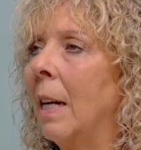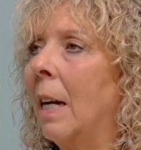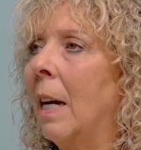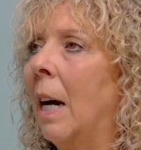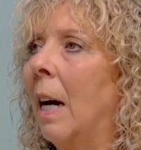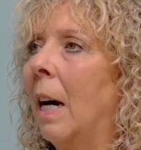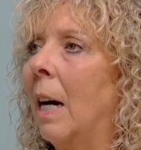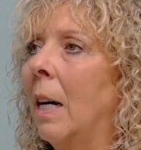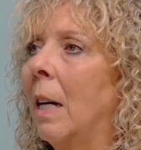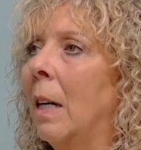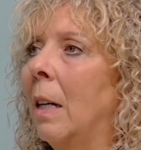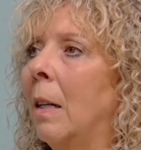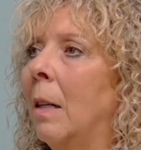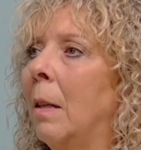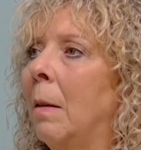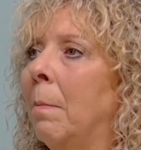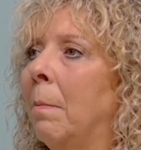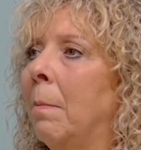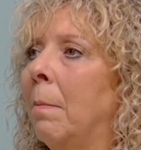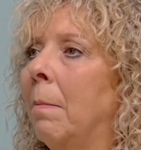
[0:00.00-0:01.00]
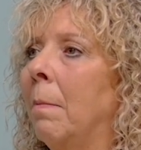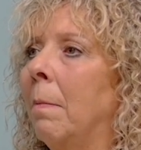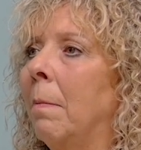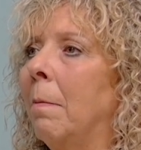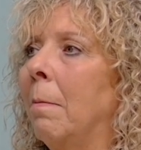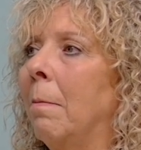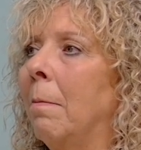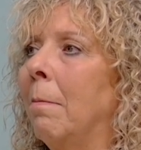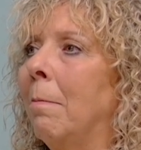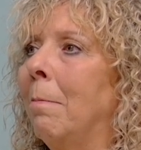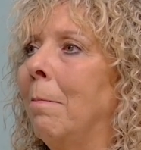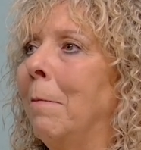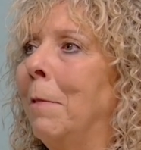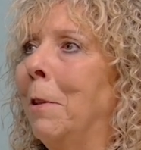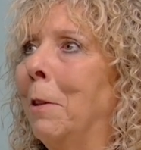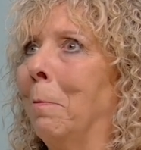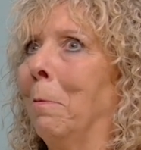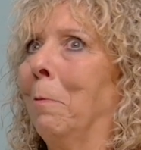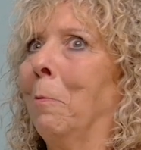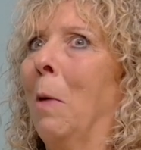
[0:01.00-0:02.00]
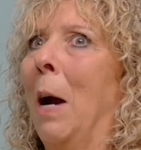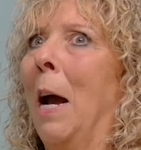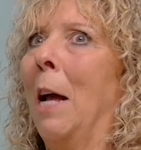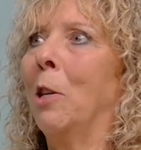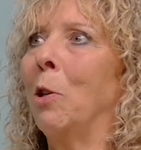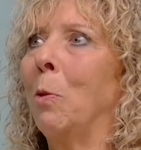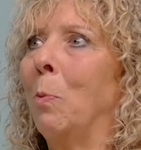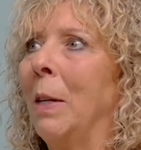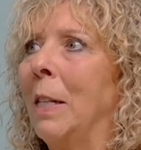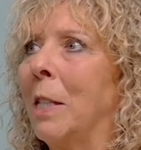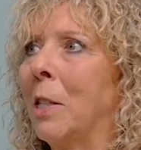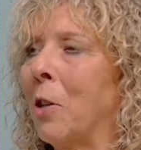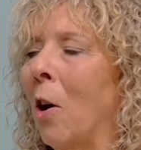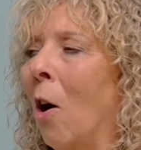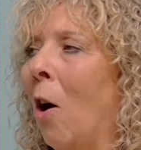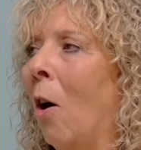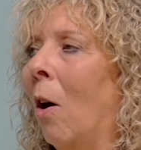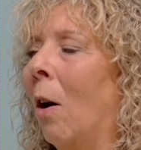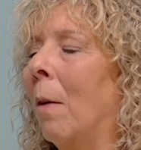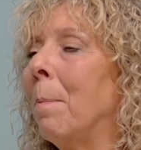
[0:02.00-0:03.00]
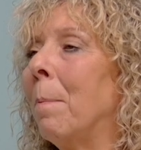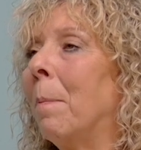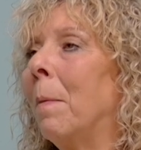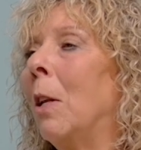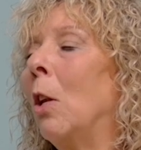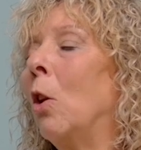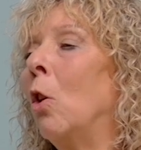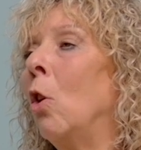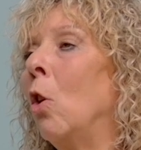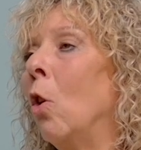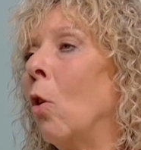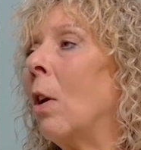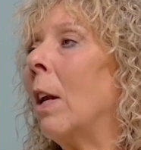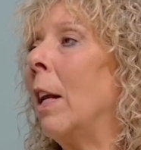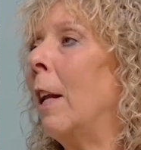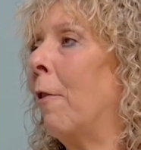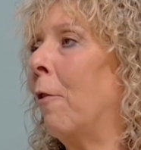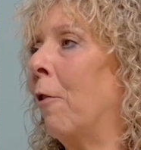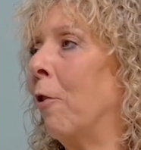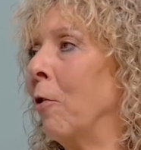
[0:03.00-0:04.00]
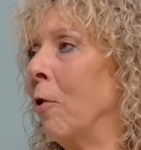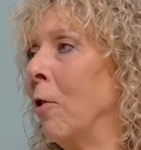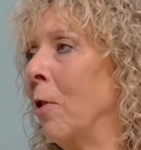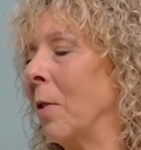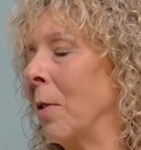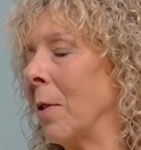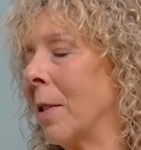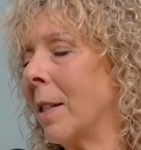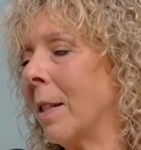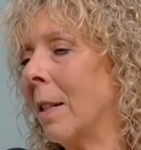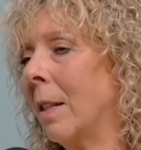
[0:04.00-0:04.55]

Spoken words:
Where do we start? Luckily for us,